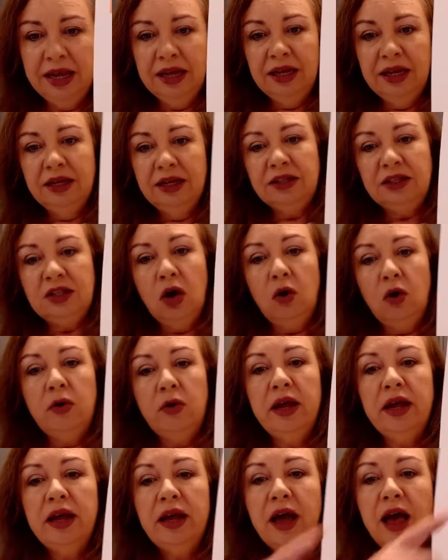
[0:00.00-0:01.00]
So
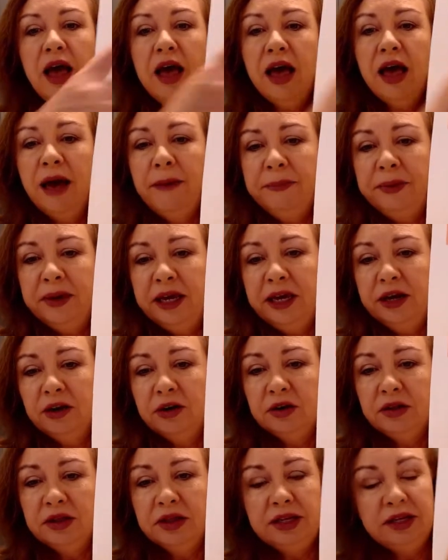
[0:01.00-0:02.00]
up
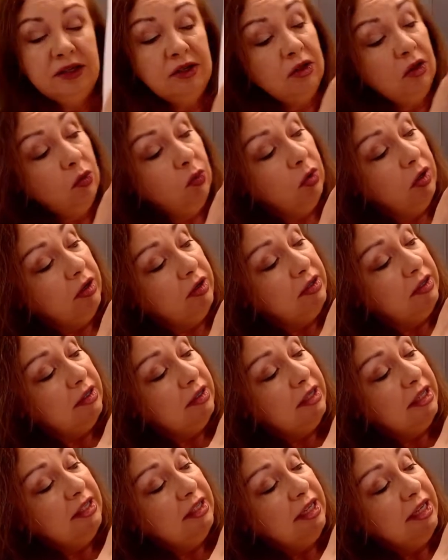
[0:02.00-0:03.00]
here, these are the words,
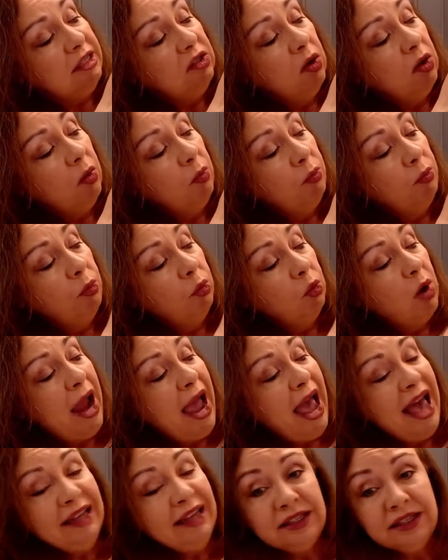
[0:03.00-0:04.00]
this says
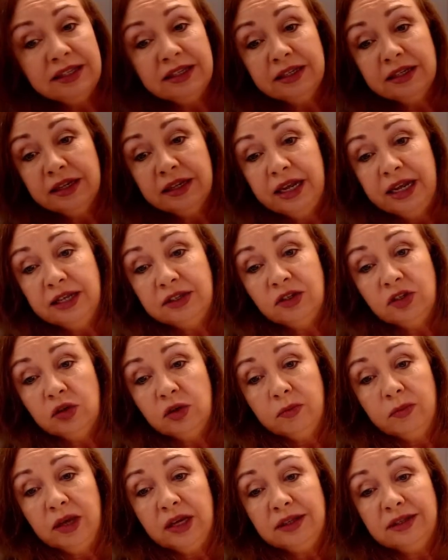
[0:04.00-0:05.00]
brass
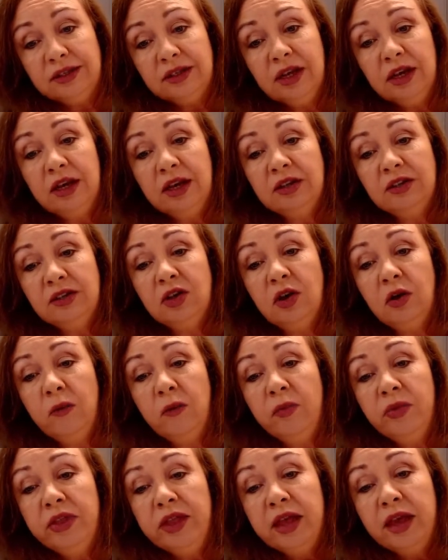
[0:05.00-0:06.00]
instruments. So
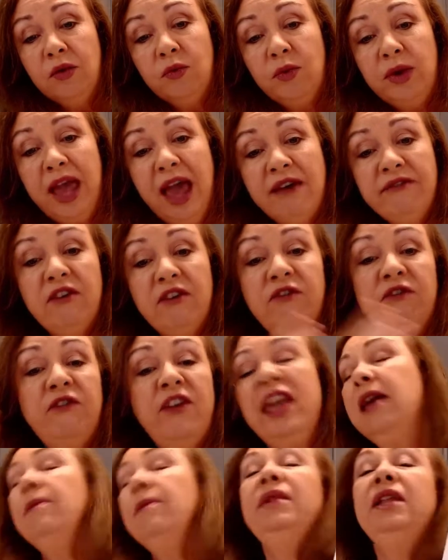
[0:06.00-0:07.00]
we have a
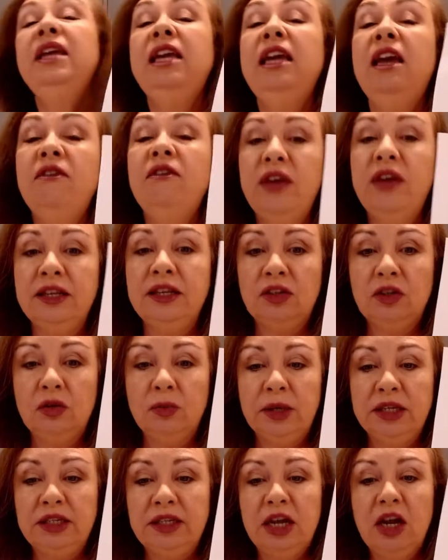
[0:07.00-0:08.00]
family of
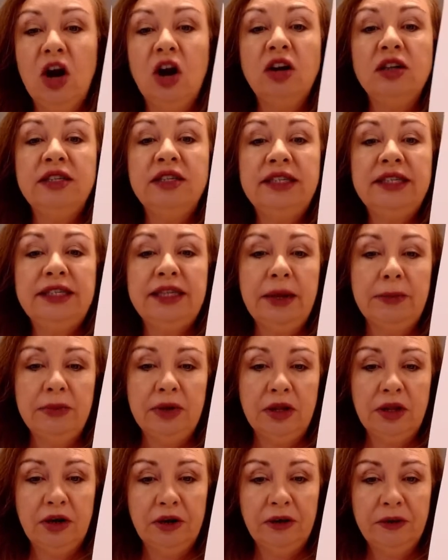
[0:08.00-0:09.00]
instruments that are
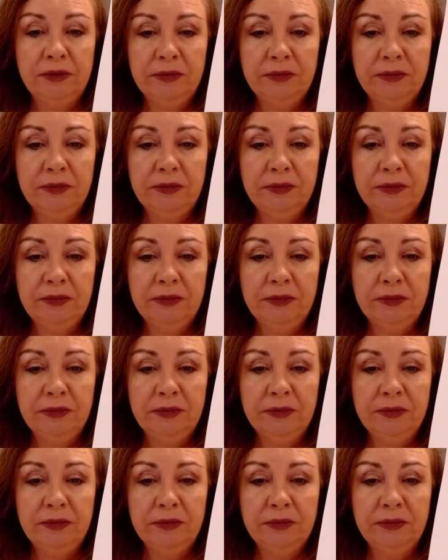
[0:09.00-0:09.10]
similar